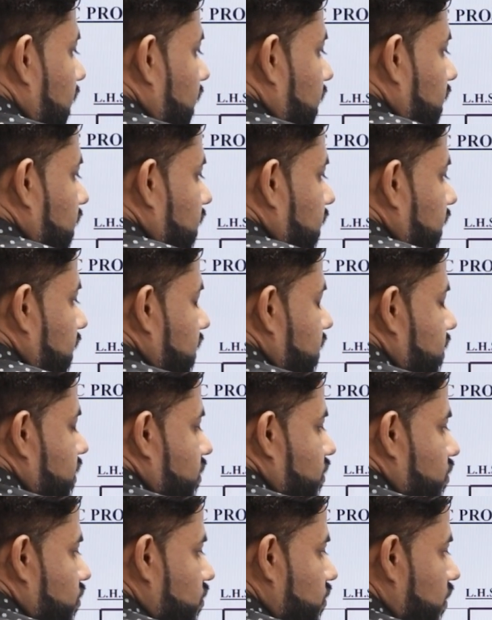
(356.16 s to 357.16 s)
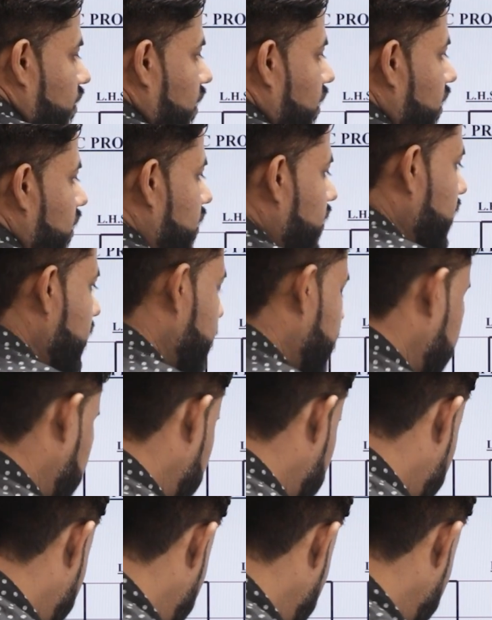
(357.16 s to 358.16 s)
increased to this
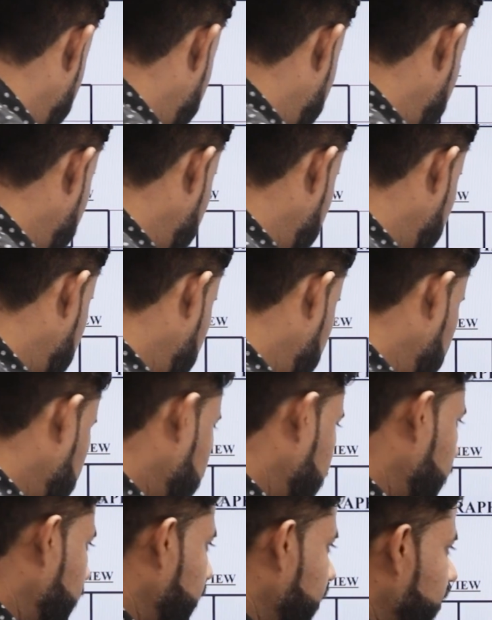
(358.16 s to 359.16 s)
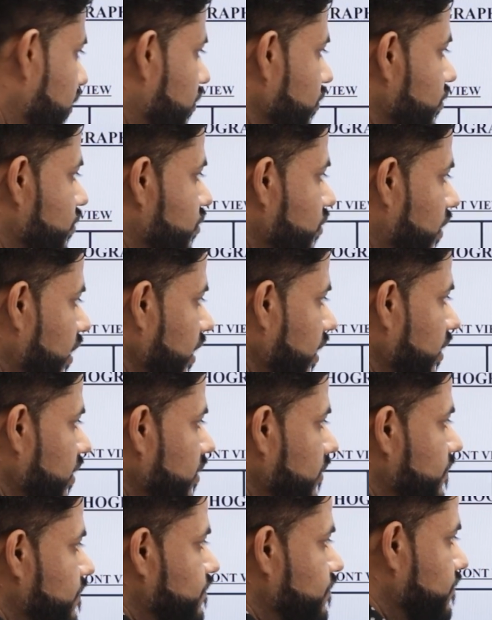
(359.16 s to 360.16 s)
aspect. Then you need to
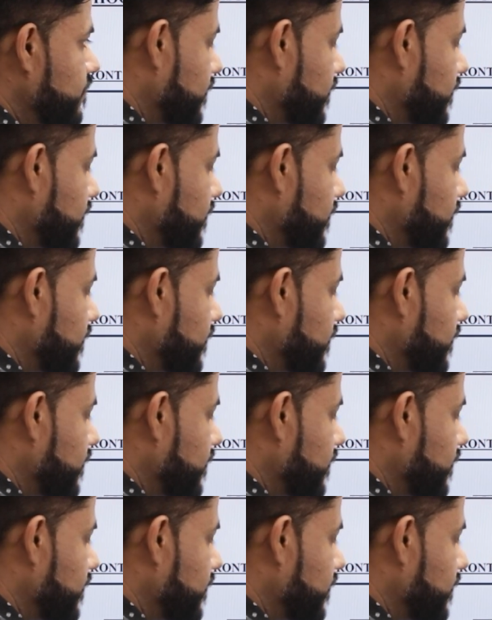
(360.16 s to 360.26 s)
join